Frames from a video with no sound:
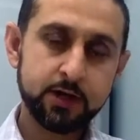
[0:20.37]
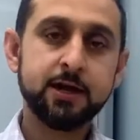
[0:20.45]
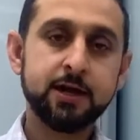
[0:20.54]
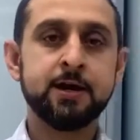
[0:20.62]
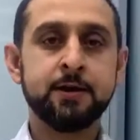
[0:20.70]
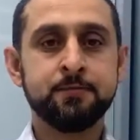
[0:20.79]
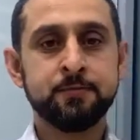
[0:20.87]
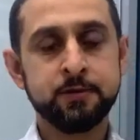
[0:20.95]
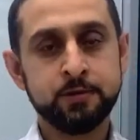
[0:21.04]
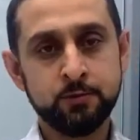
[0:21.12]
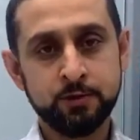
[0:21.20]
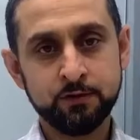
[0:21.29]

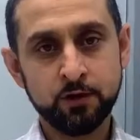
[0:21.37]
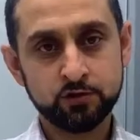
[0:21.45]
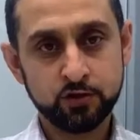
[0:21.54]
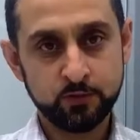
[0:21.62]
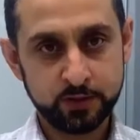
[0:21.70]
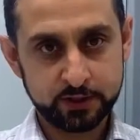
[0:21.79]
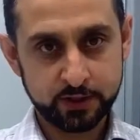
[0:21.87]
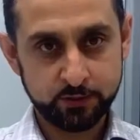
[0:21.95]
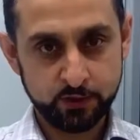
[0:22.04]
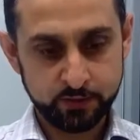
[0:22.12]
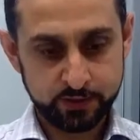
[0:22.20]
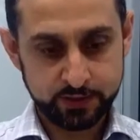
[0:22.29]
One of the hot topics at the
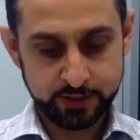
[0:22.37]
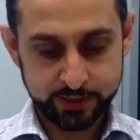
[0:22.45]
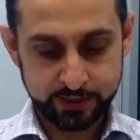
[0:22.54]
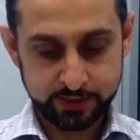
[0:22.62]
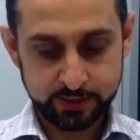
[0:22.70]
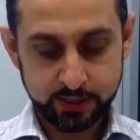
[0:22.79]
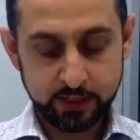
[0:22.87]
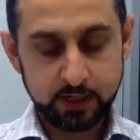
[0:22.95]
moment is